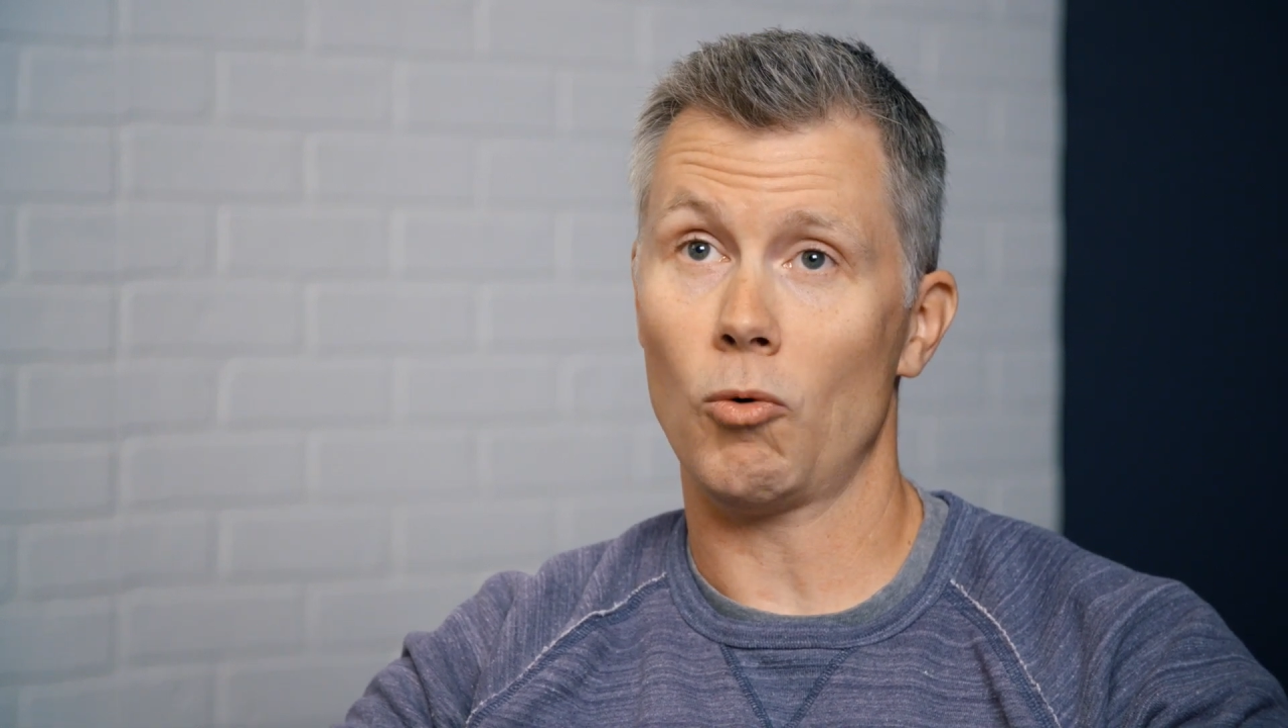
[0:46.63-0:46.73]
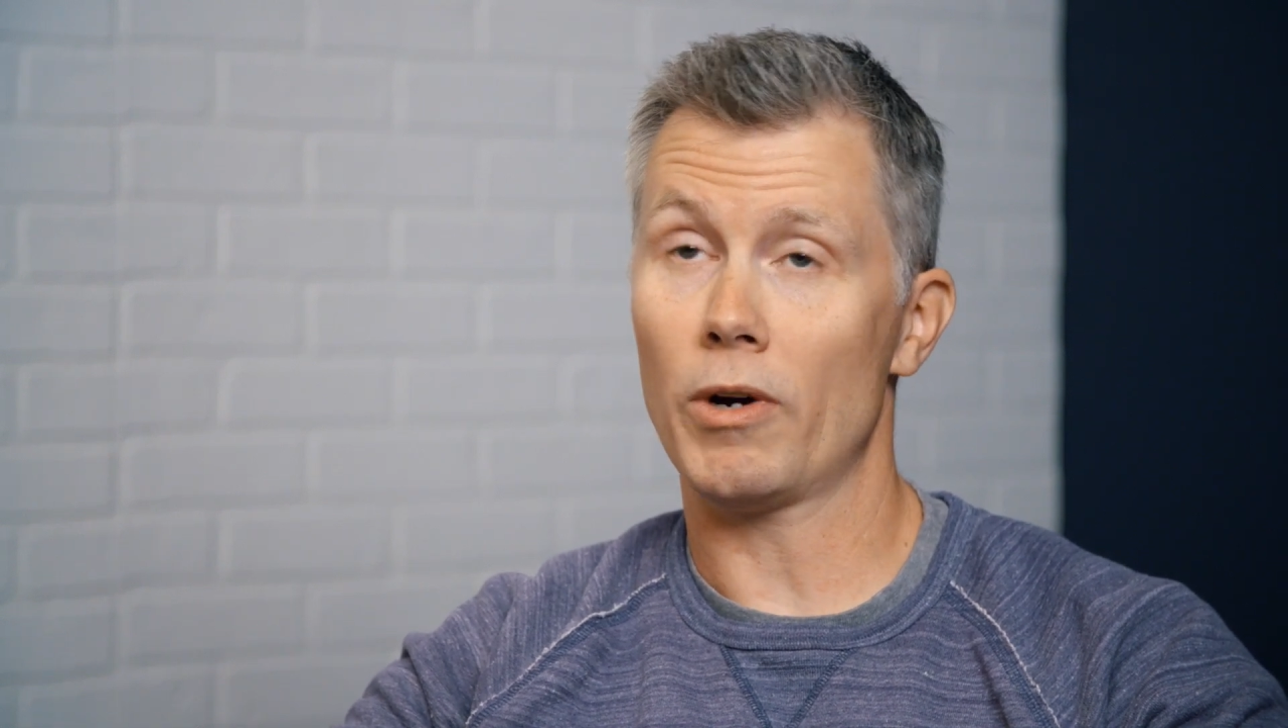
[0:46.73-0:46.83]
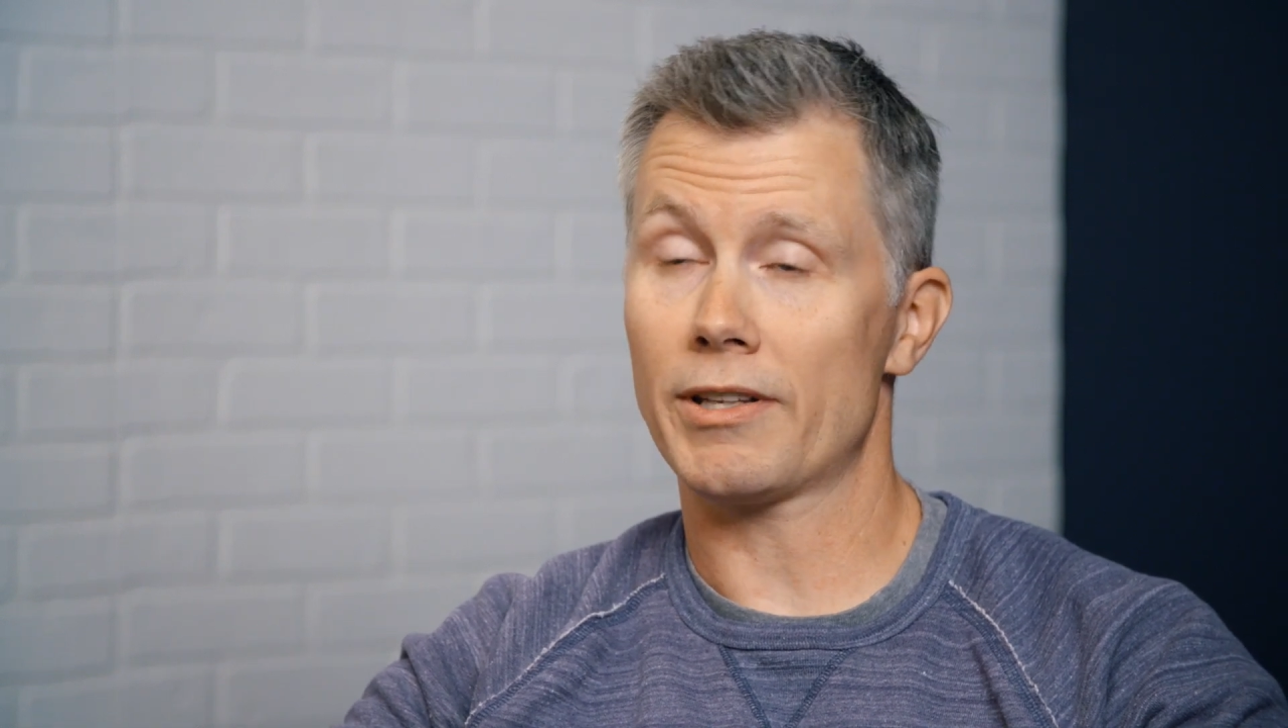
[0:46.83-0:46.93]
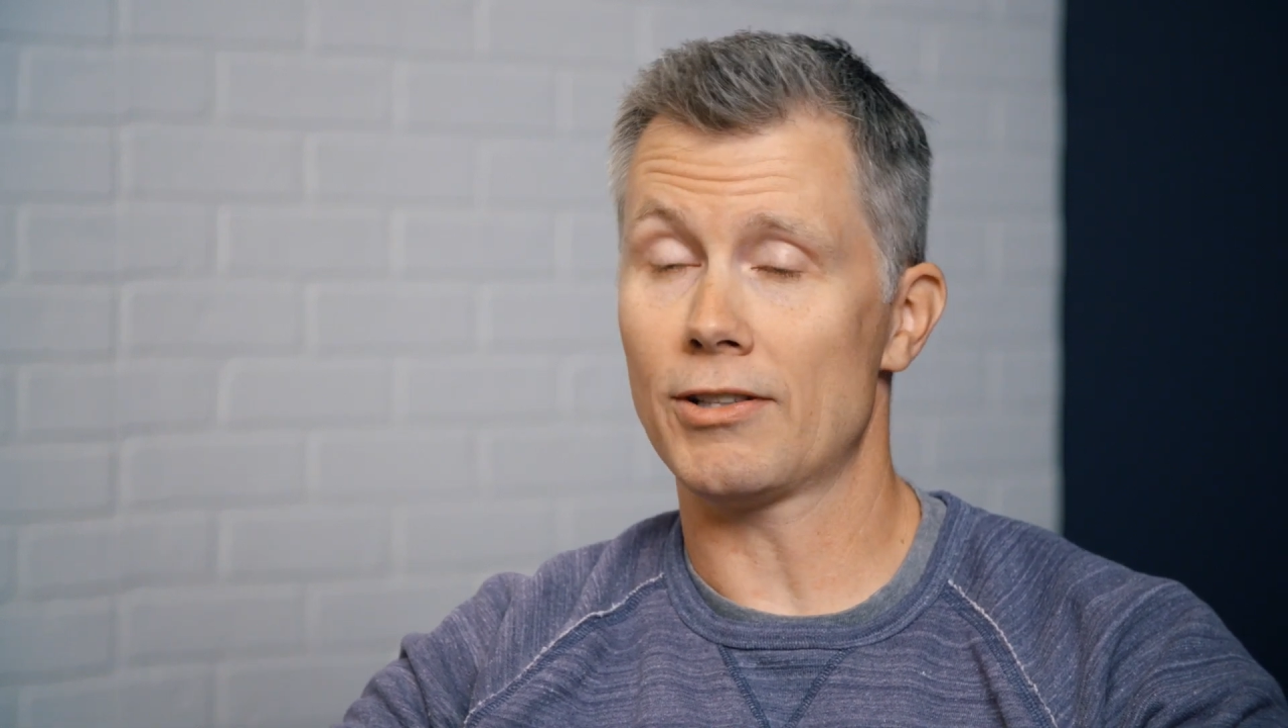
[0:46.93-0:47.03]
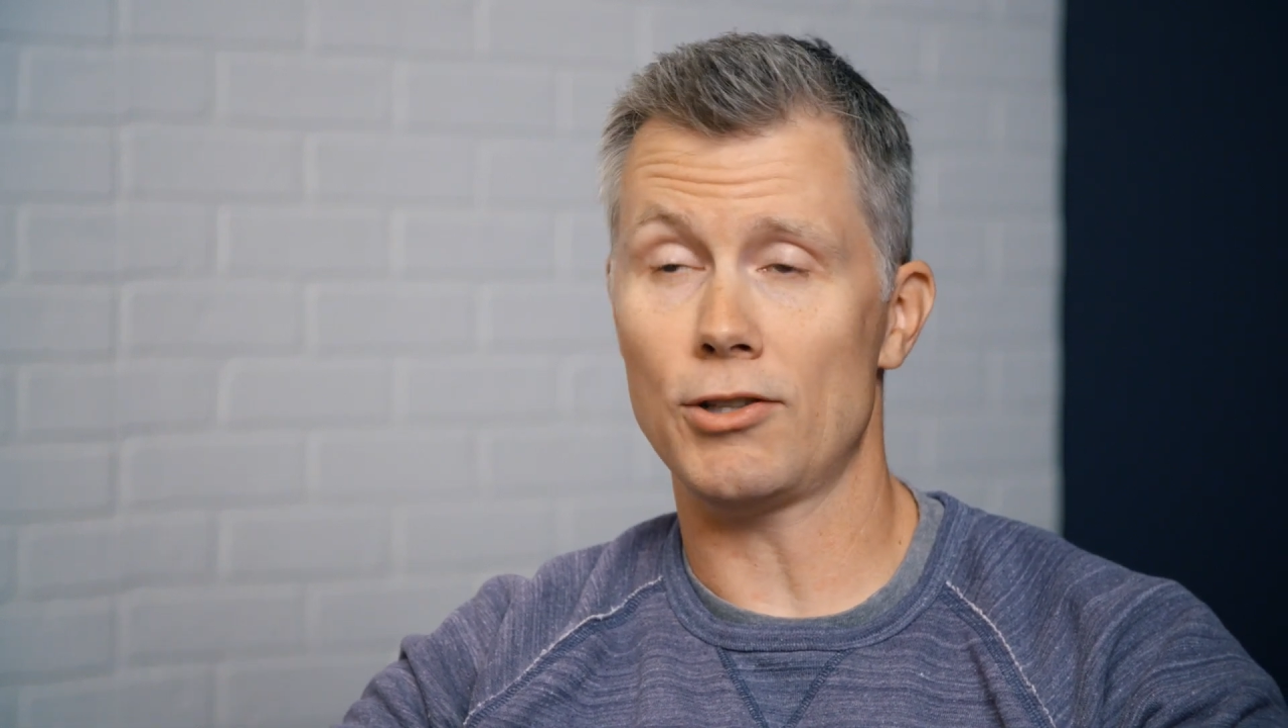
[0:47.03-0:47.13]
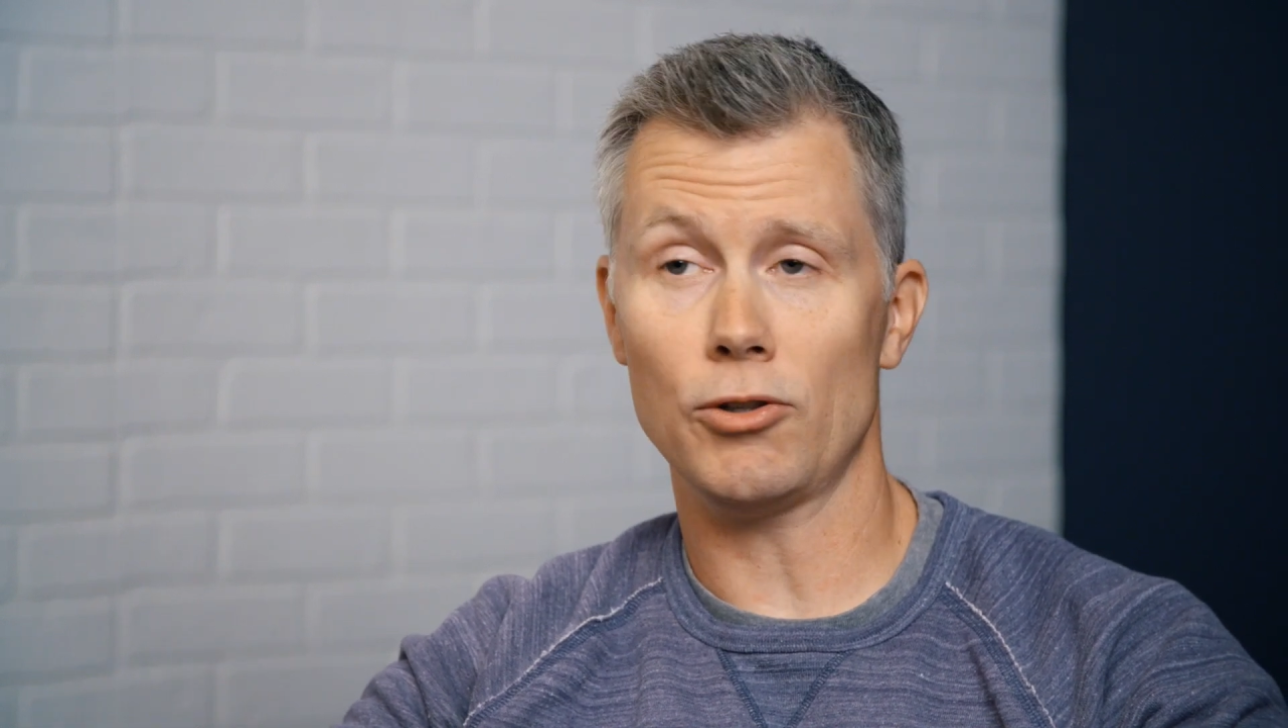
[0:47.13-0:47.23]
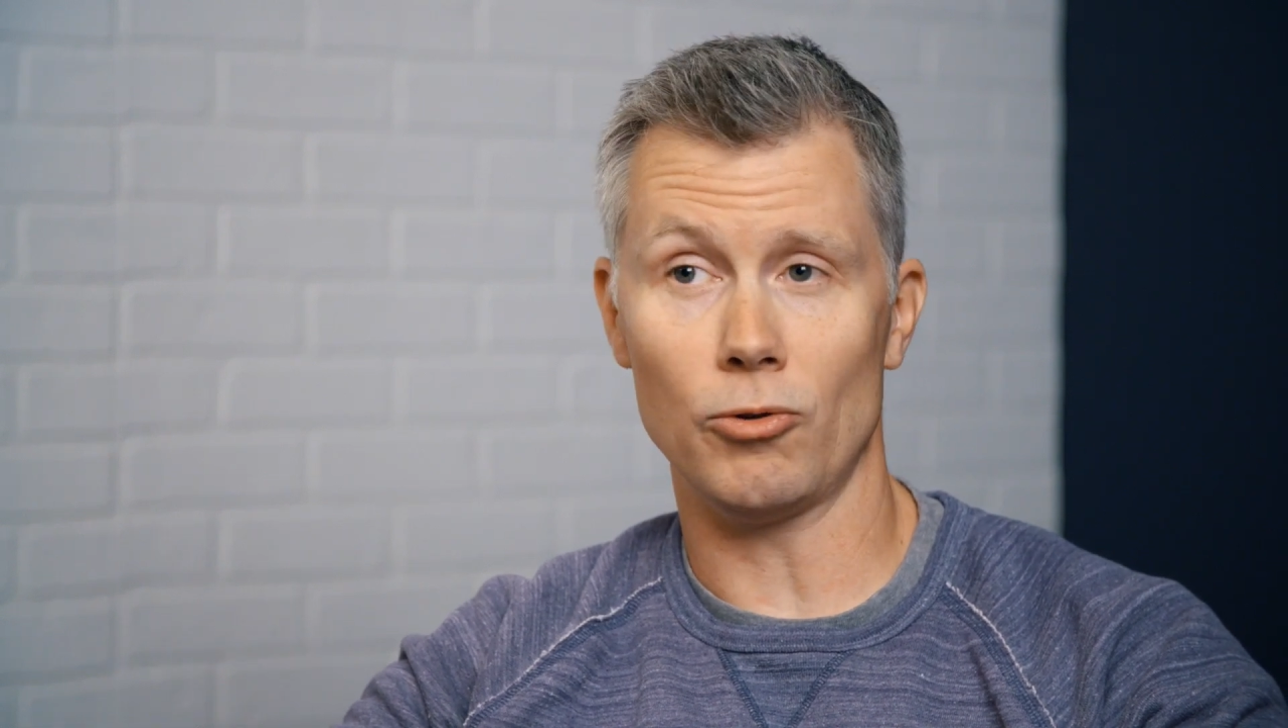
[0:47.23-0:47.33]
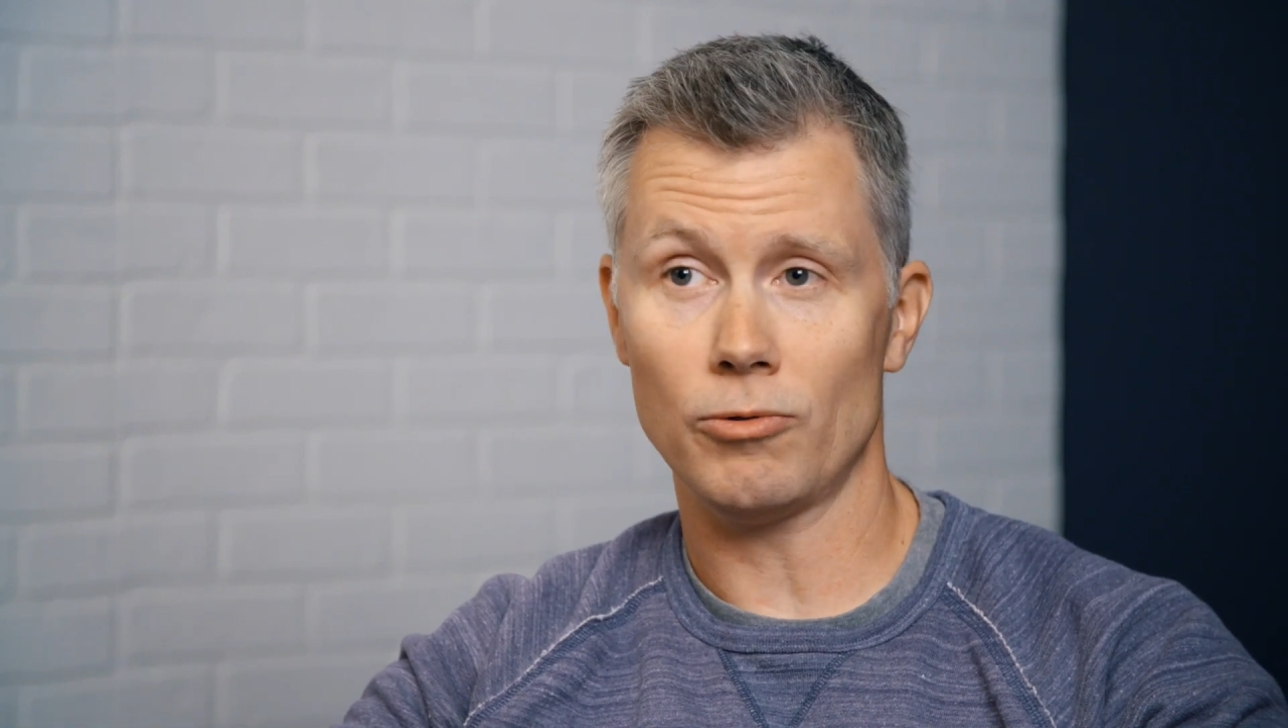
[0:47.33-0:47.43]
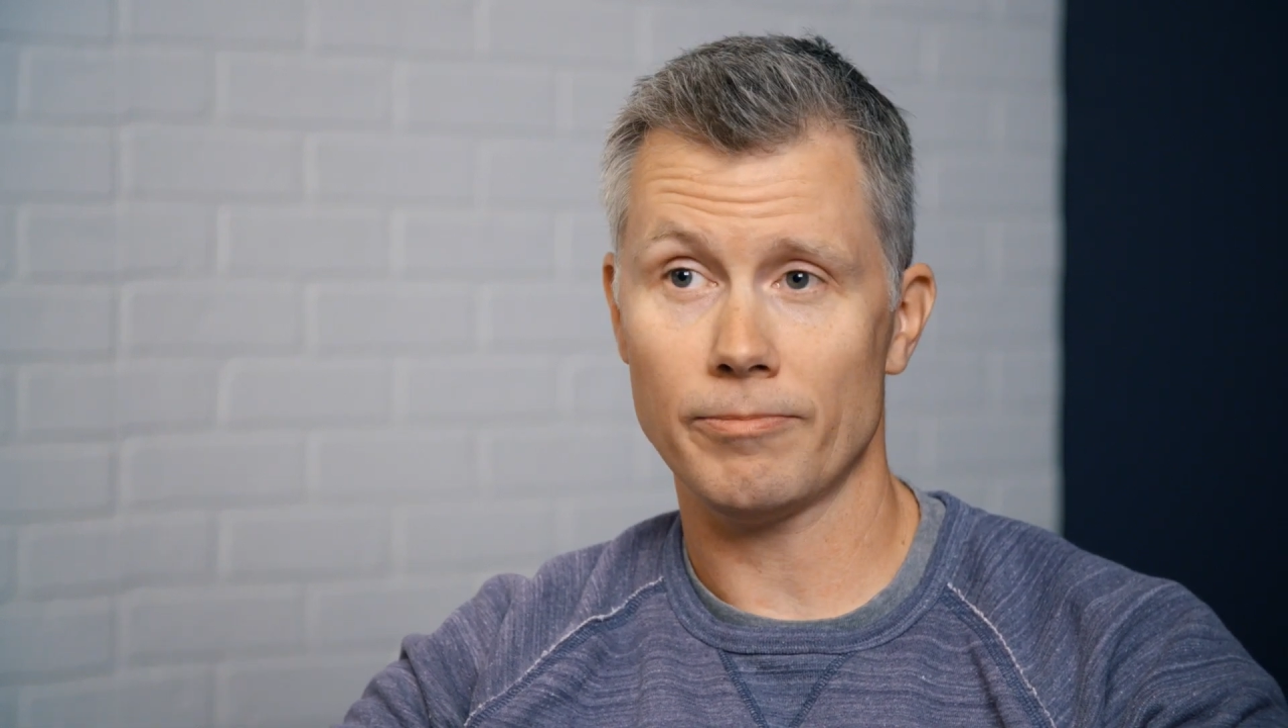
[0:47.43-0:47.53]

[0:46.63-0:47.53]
what to do.